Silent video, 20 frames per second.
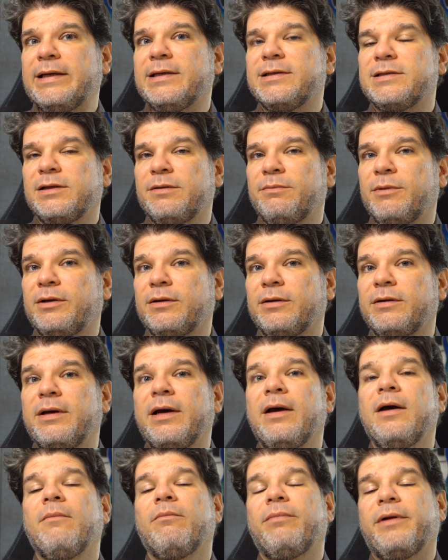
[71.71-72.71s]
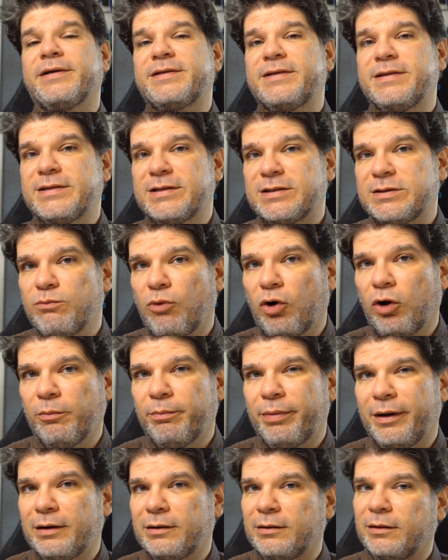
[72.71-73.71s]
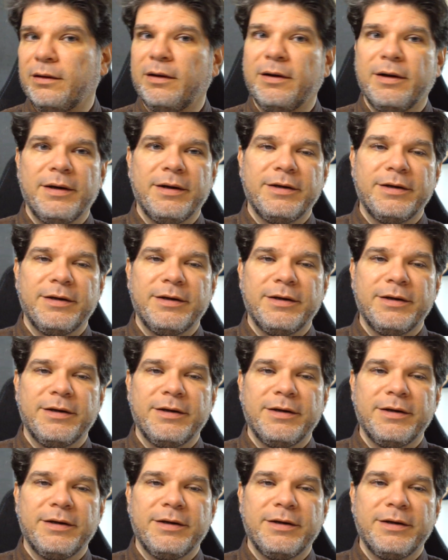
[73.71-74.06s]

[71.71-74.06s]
is limited, plus it's a small panel.